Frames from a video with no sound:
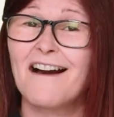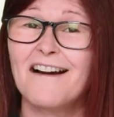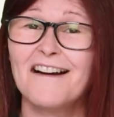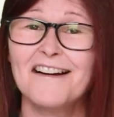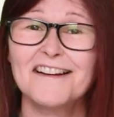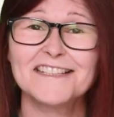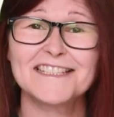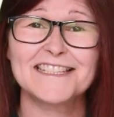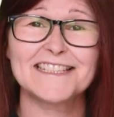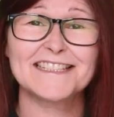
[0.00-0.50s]

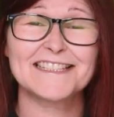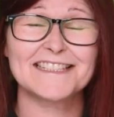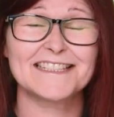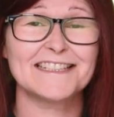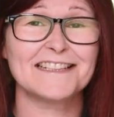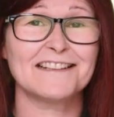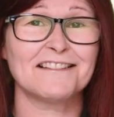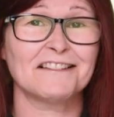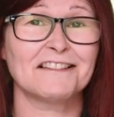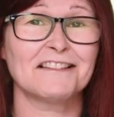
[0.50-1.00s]

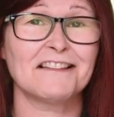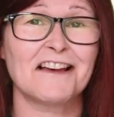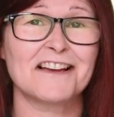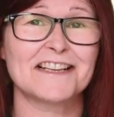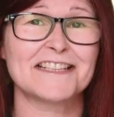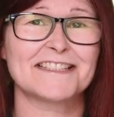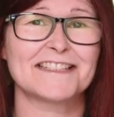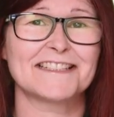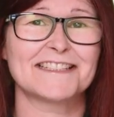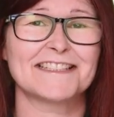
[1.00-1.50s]
Artistic
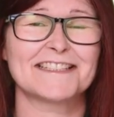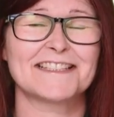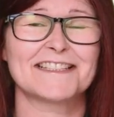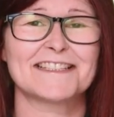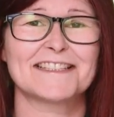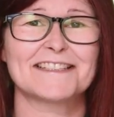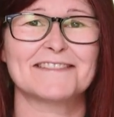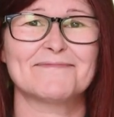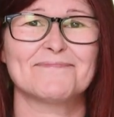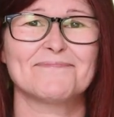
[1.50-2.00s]

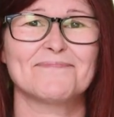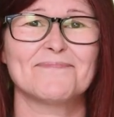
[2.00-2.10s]
license.